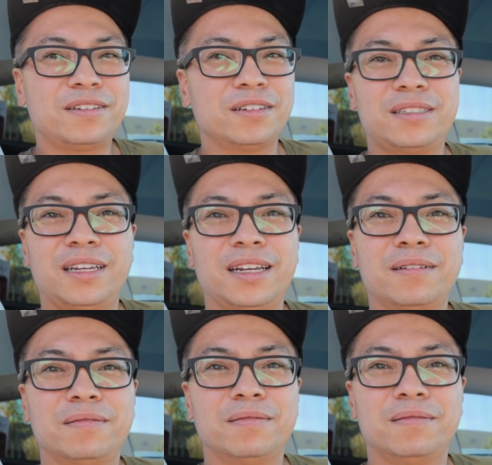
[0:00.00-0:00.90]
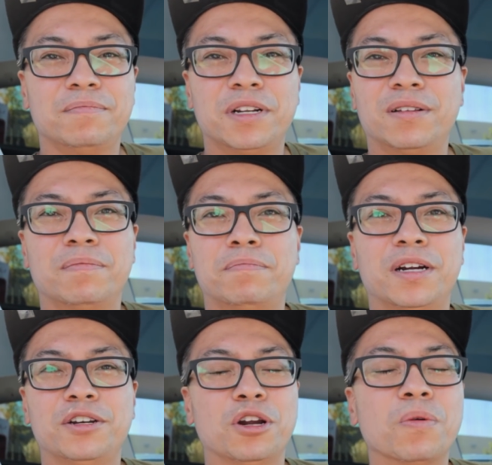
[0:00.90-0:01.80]
just like middle of
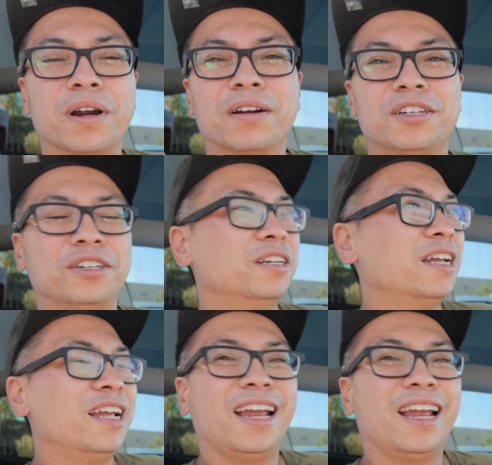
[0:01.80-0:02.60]
but nowhere, dude,